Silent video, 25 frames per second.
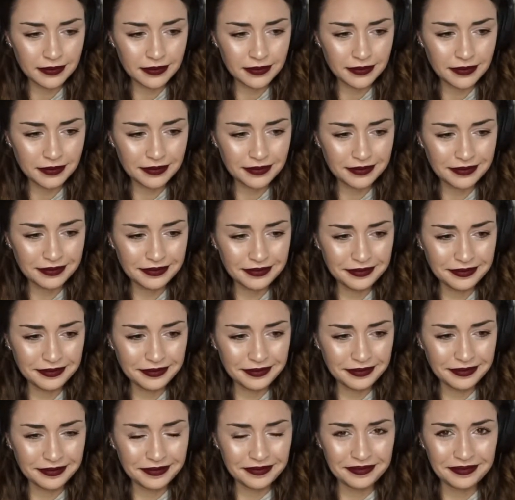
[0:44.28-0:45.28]
it's at
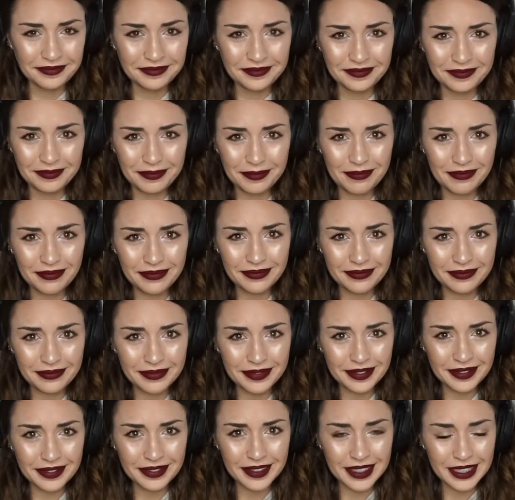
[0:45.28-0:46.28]
100 this morning before I
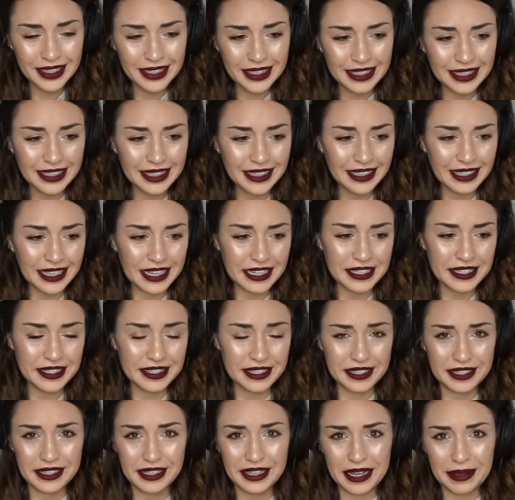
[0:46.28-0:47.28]
went in and picked up
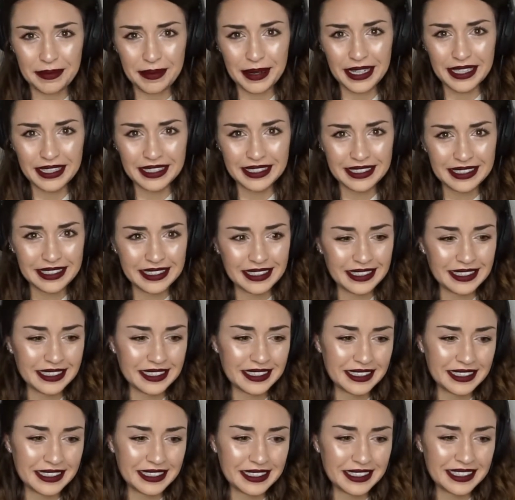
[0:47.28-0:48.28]
tree branches
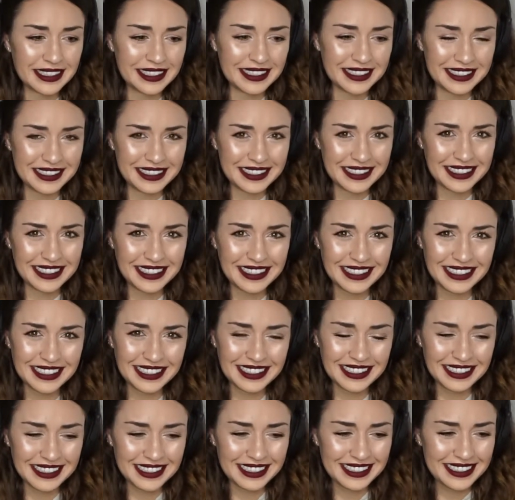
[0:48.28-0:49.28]
and dug up the
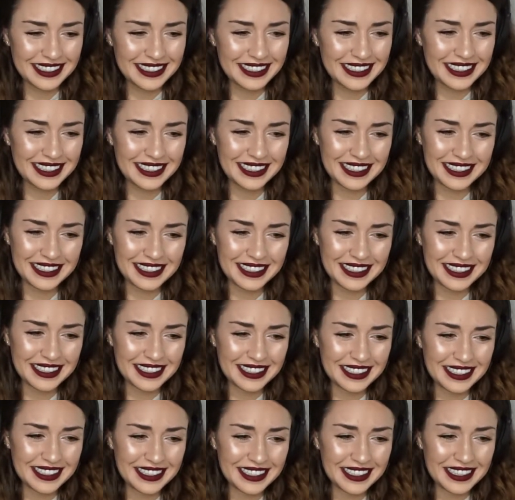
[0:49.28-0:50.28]
cracks on the ground and stuff like
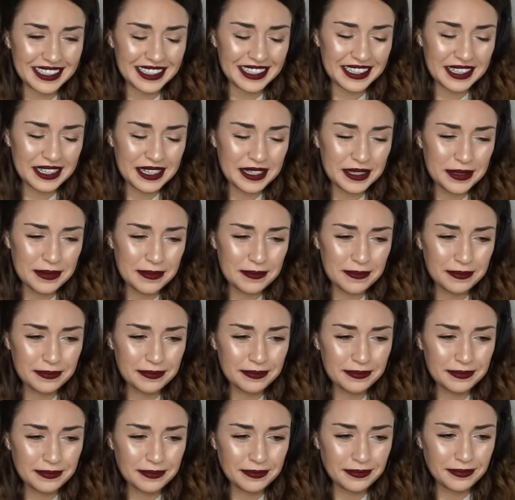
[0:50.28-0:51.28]
that. So it's been
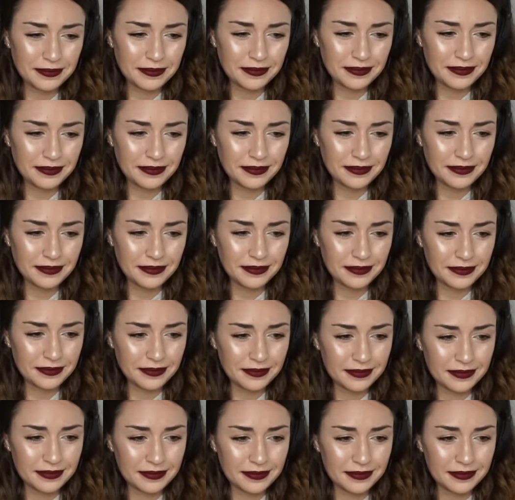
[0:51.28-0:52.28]
100 hours,
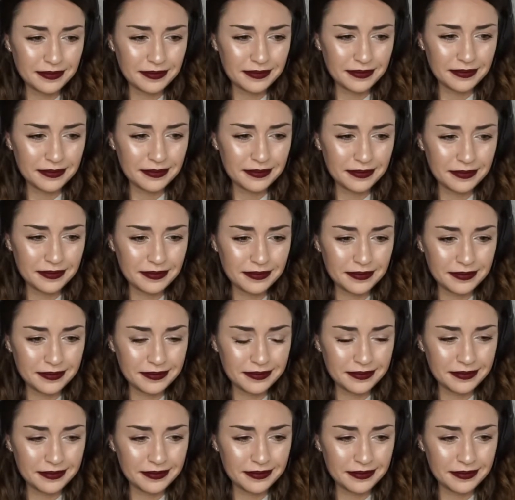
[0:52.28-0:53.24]
more or less.